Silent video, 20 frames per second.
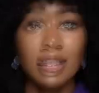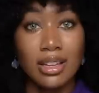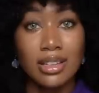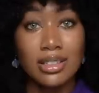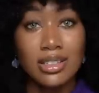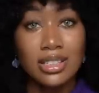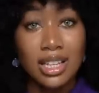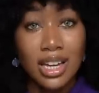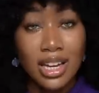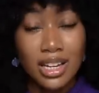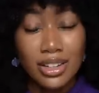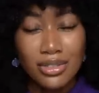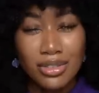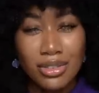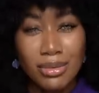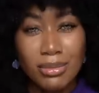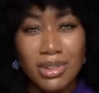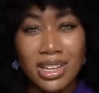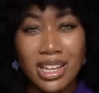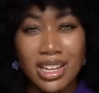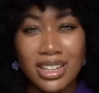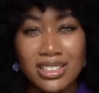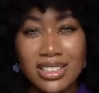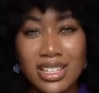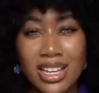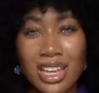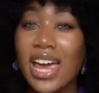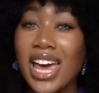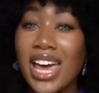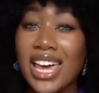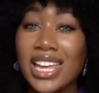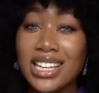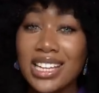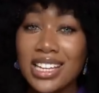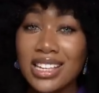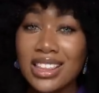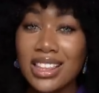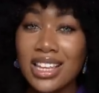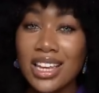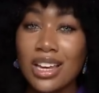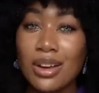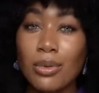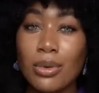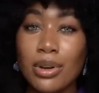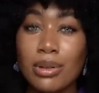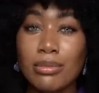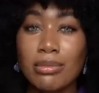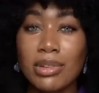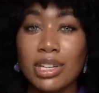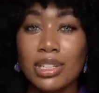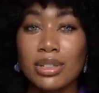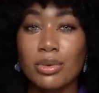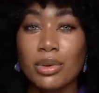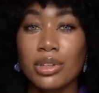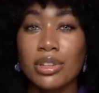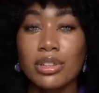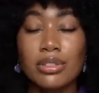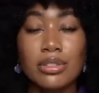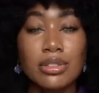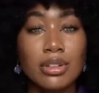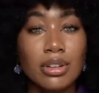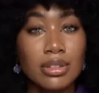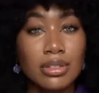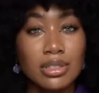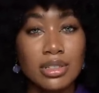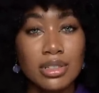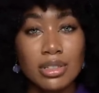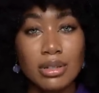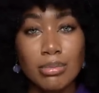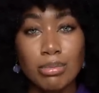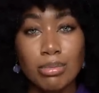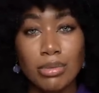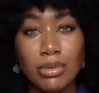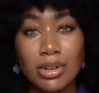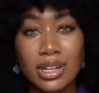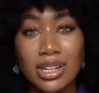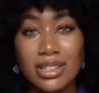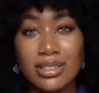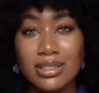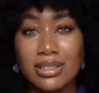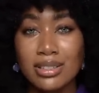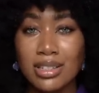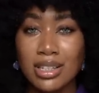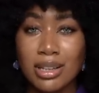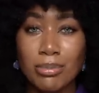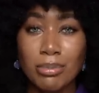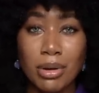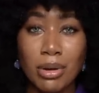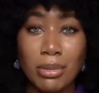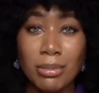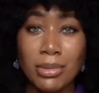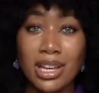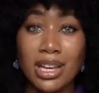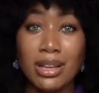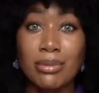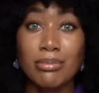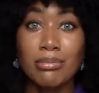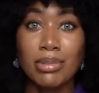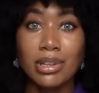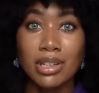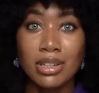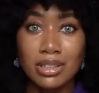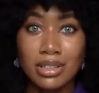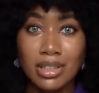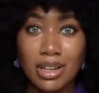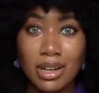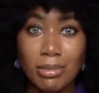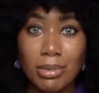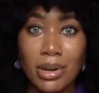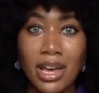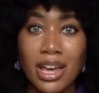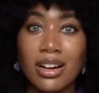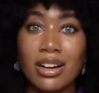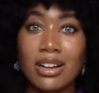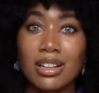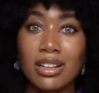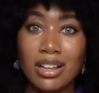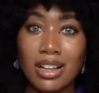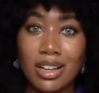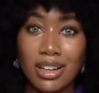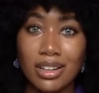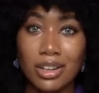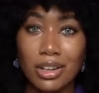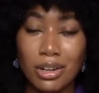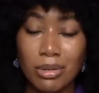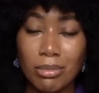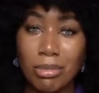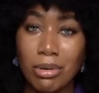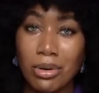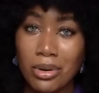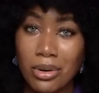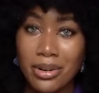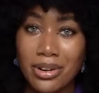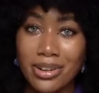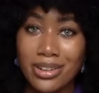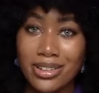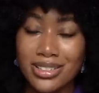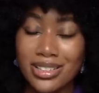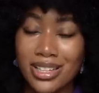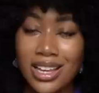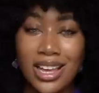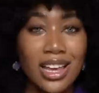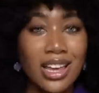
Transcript: Aside from that, anything when mixed with dirt, debris, sebum can build up and clog your pores